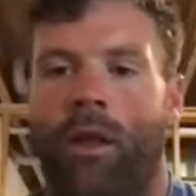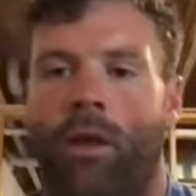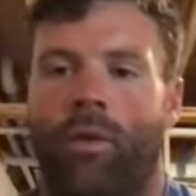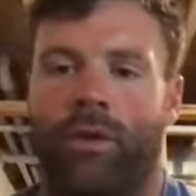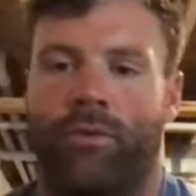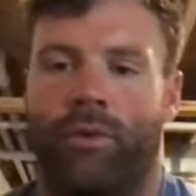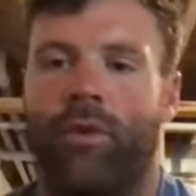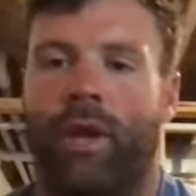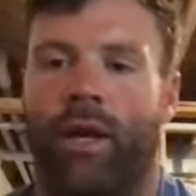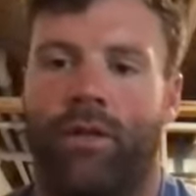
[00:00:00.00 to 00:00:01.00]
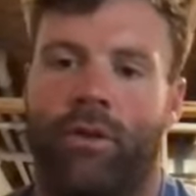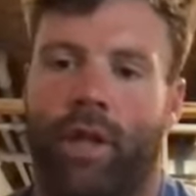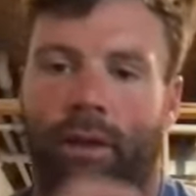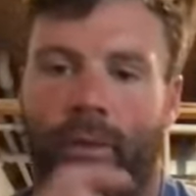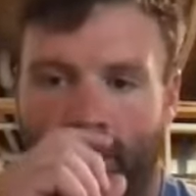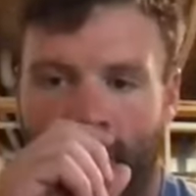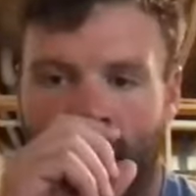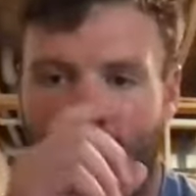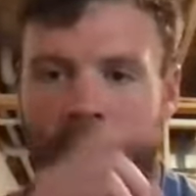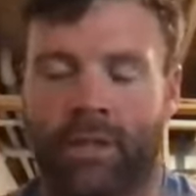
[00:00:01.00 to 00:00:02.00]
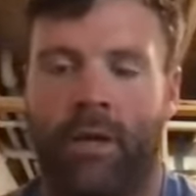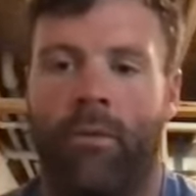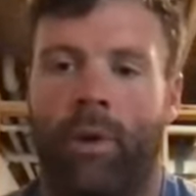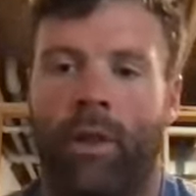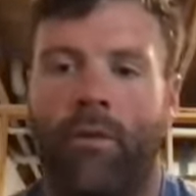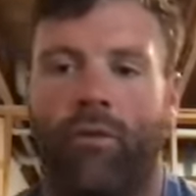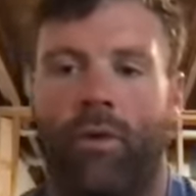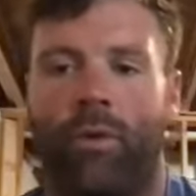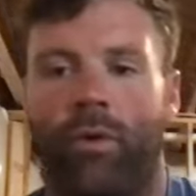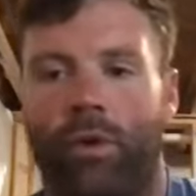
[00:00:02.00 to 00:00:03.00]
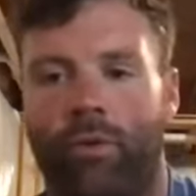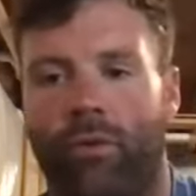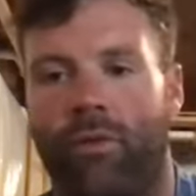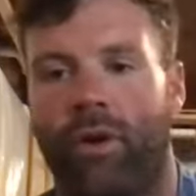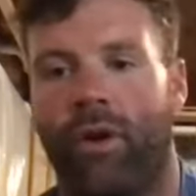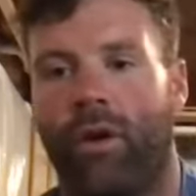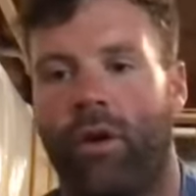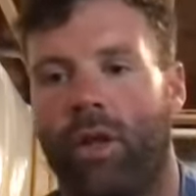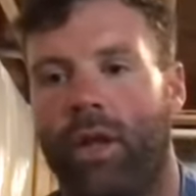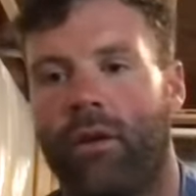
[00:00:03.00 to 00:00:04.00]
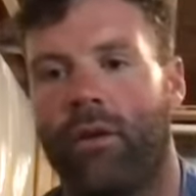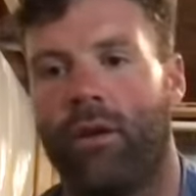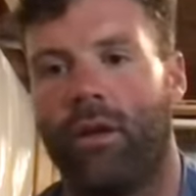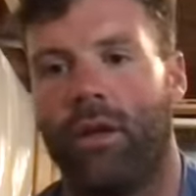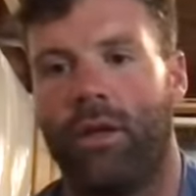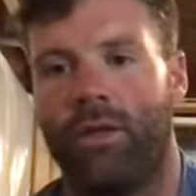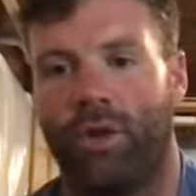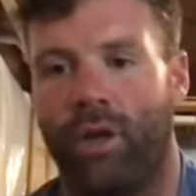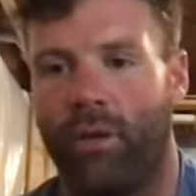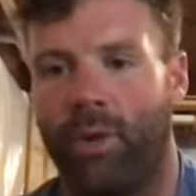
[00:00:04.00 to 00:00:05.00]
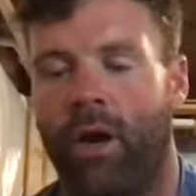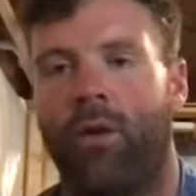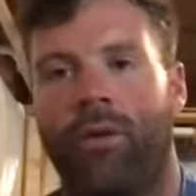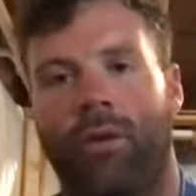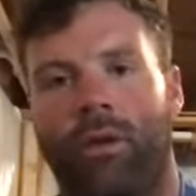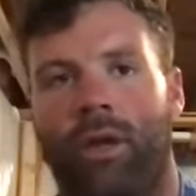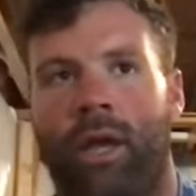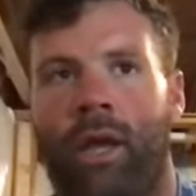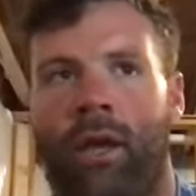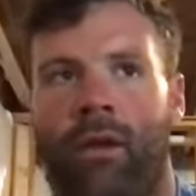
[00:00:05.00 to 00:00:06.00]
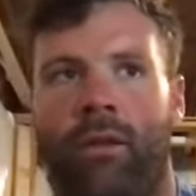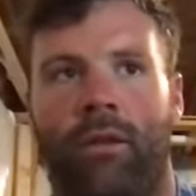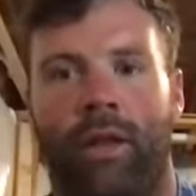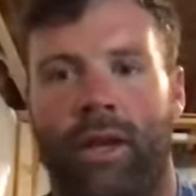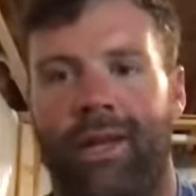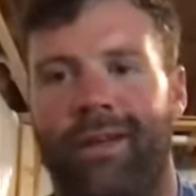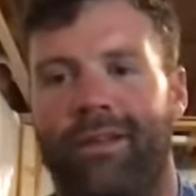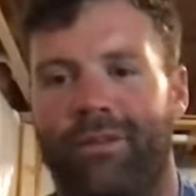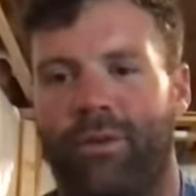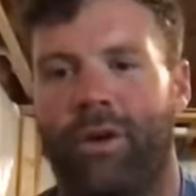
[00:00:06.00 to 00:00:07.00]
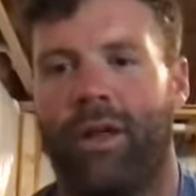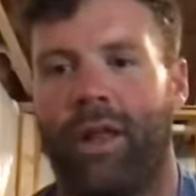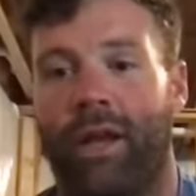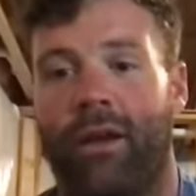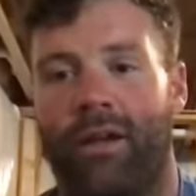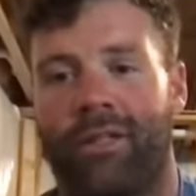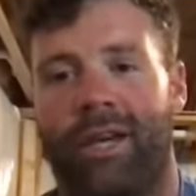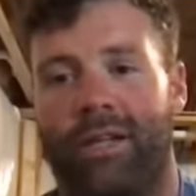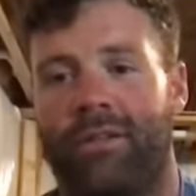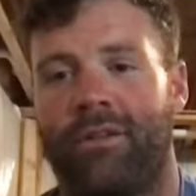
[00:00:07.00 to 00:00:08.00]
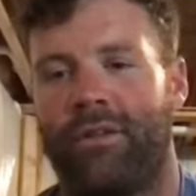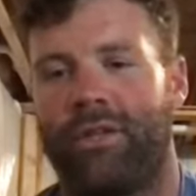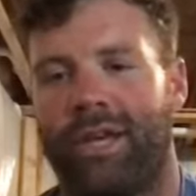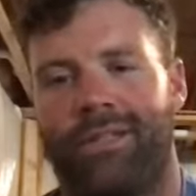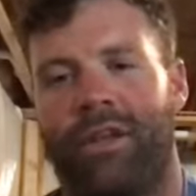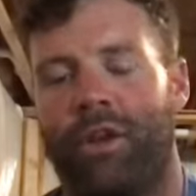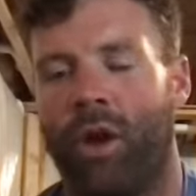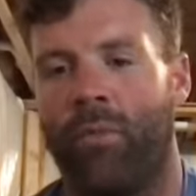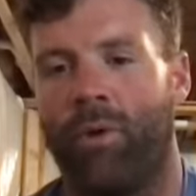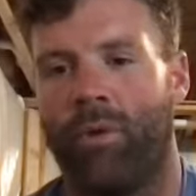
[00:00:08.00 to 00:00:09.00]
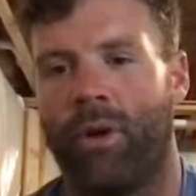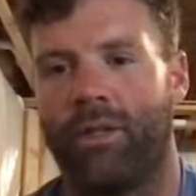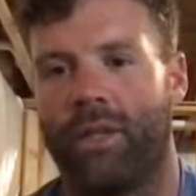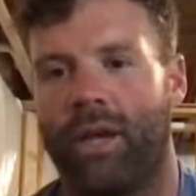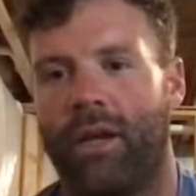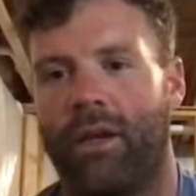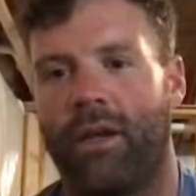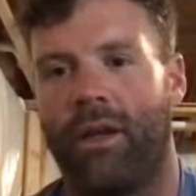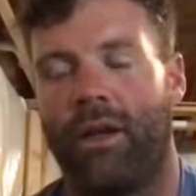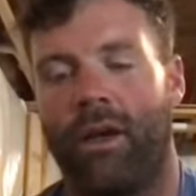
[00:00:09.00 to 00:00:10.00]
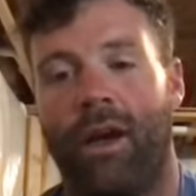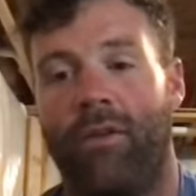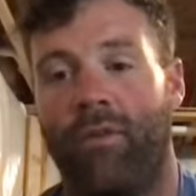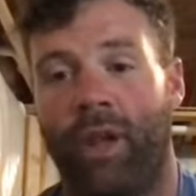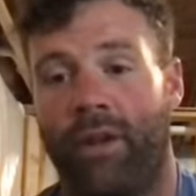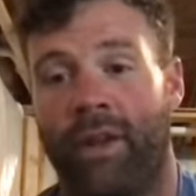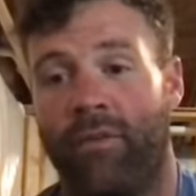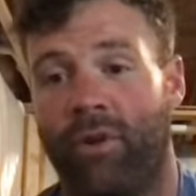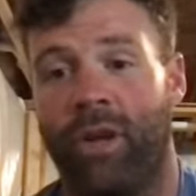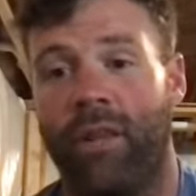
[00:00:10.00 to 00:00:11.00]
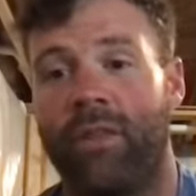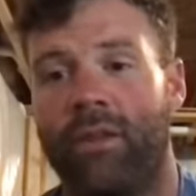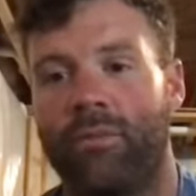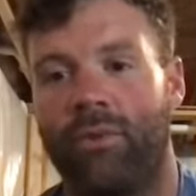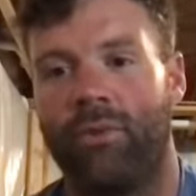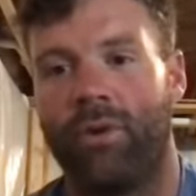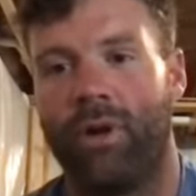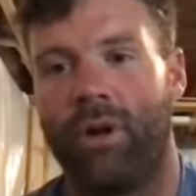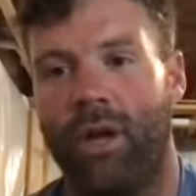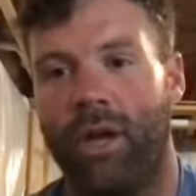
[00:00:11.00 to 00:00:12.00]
when I was with you guys, or like any time in my life where I'm going through a very hard, like training bout, and like I get to a tested number where it's like, I've like never hit this before.